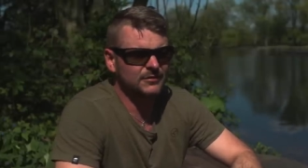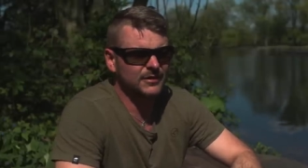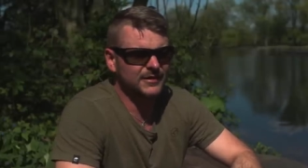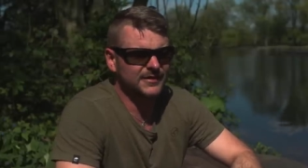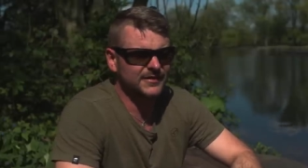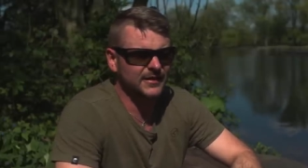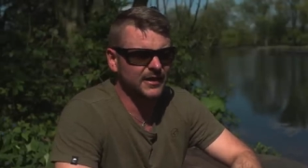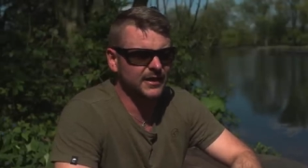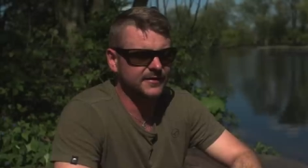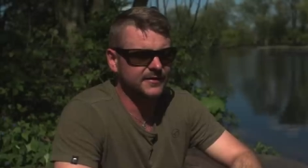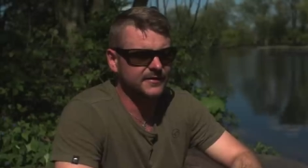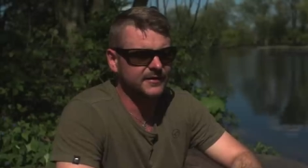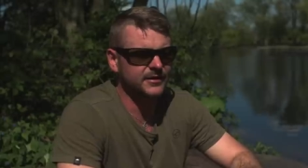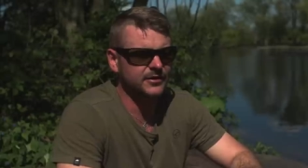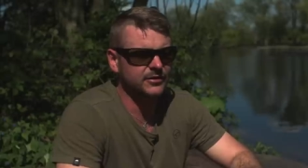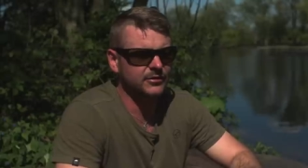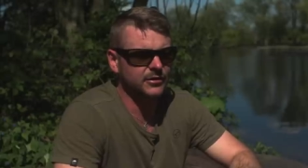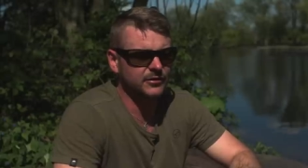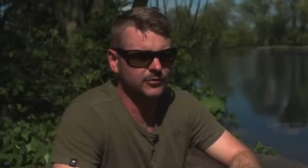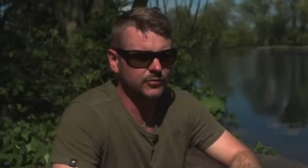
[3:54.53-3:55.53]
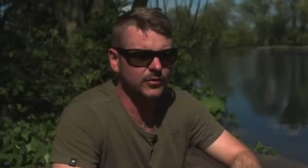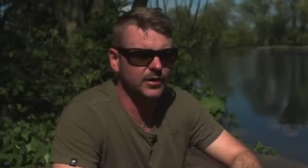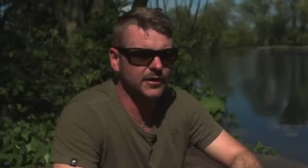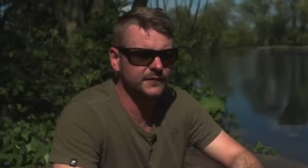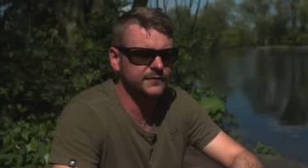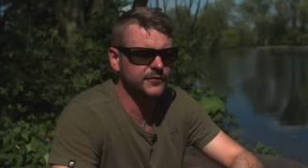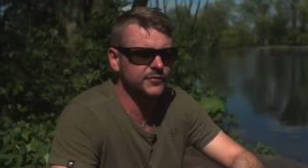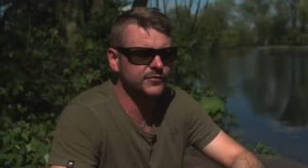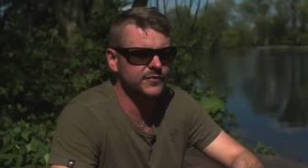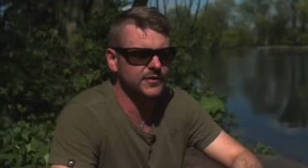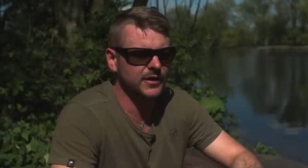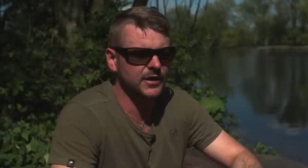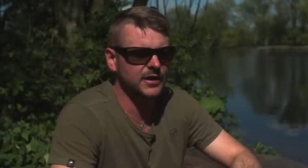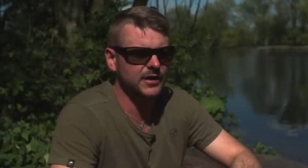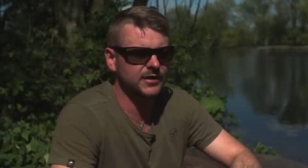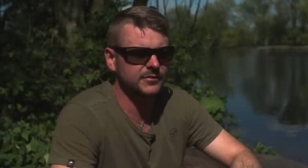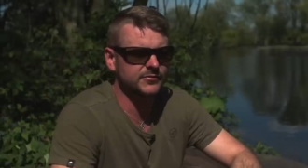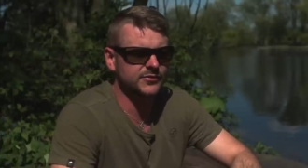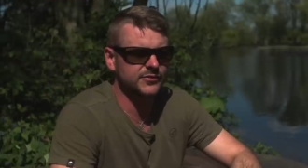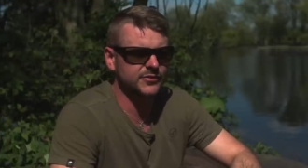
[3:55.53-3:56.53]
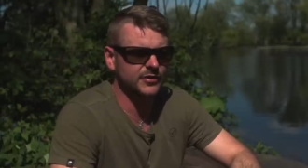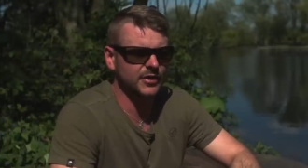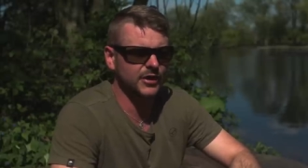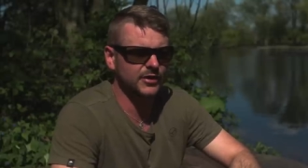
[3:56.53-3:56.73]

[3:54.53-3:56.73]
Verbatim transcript: like, I said, I'd seen her quite a few times,